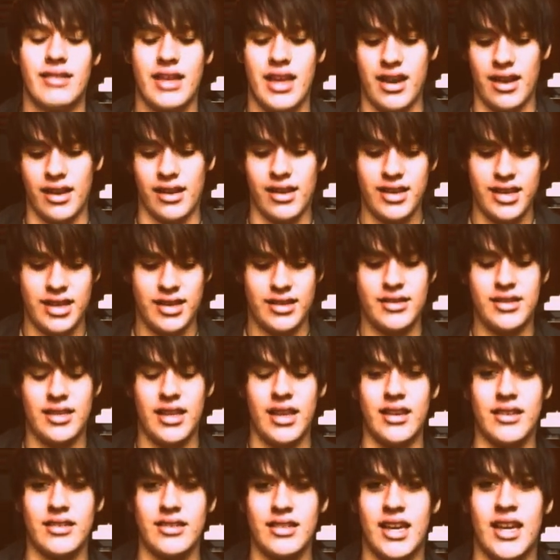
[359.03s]
kind of
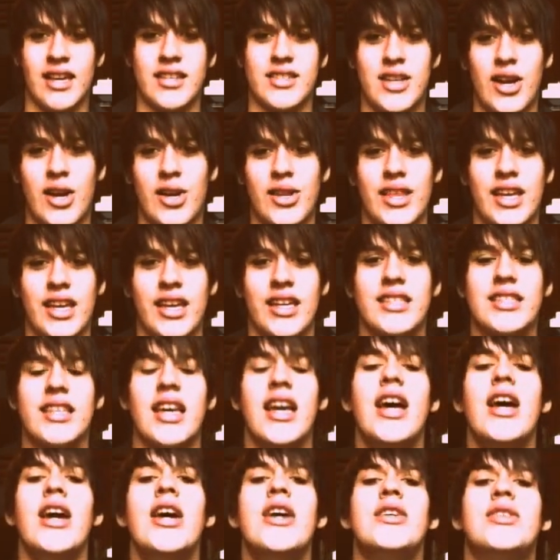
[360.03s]
kickstart things.
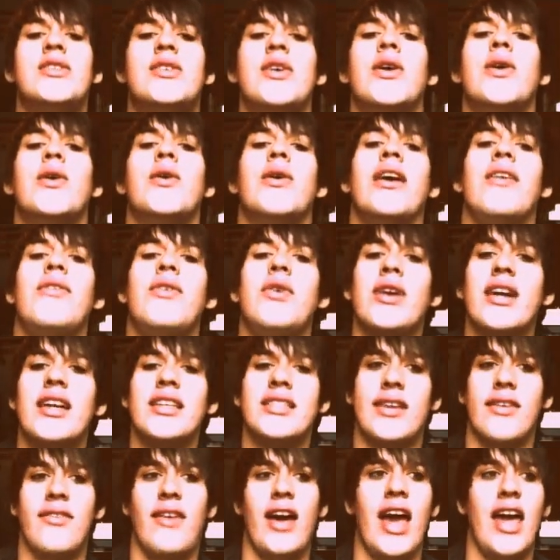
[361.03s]
So if you
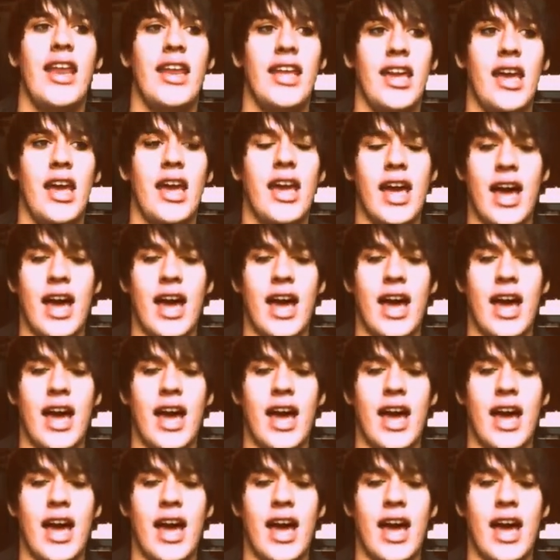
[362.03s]
guys have any